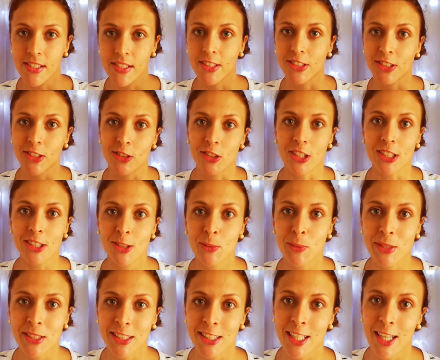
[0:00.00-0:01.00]
Fingers crossed,
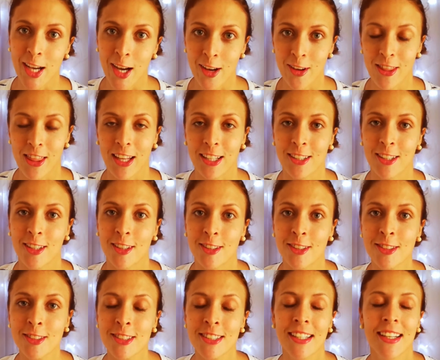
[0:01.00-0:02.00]
we'll see how that
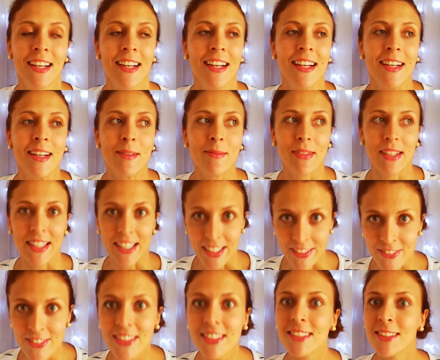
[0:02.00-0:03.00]
goes. My
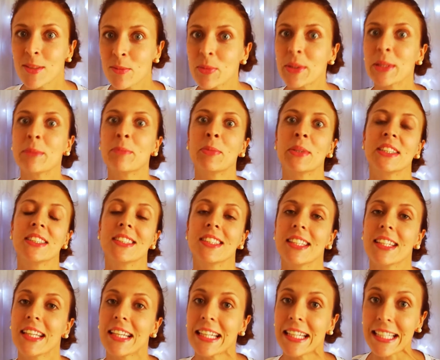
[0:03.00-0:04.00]
life is a bit
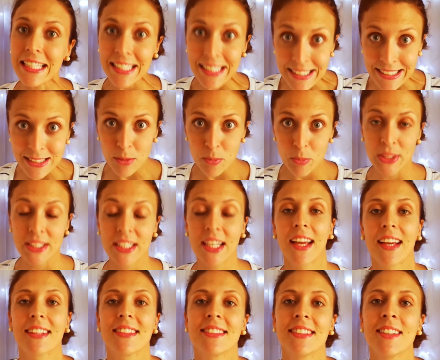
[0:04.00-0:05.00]
busy and it is a bit
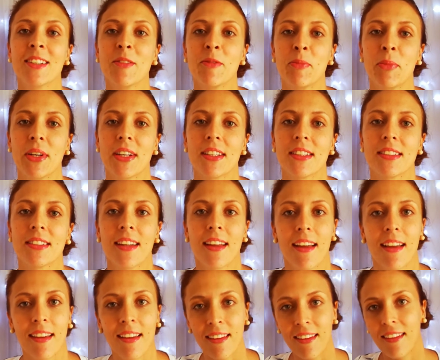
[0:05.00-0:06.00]
hectic, but
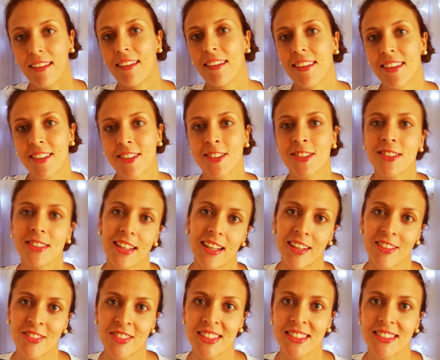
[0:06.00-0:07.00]
hey, whose
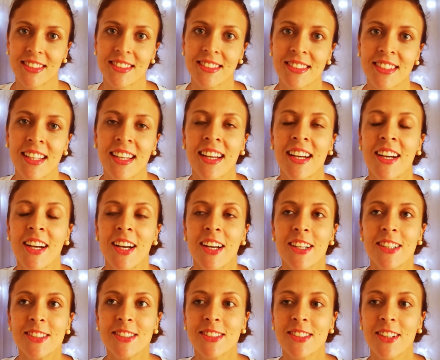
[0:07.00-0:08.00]
life isn't?
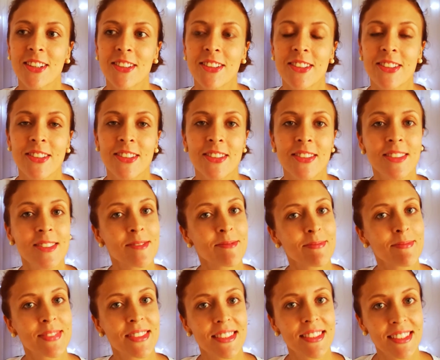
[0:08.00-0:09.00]
So,
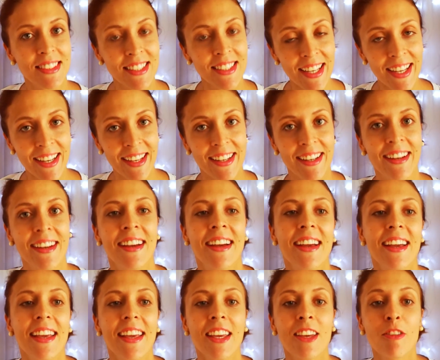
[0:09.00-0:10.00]
yeah,
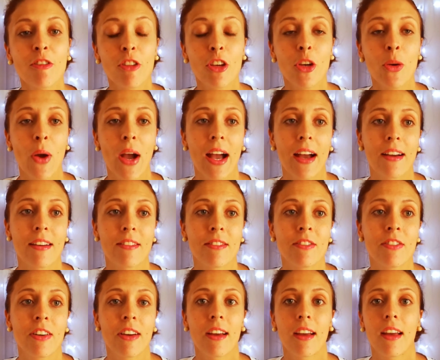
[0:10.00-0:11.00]
if you
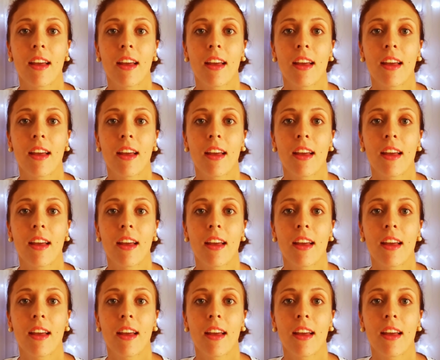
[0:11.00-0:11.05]
have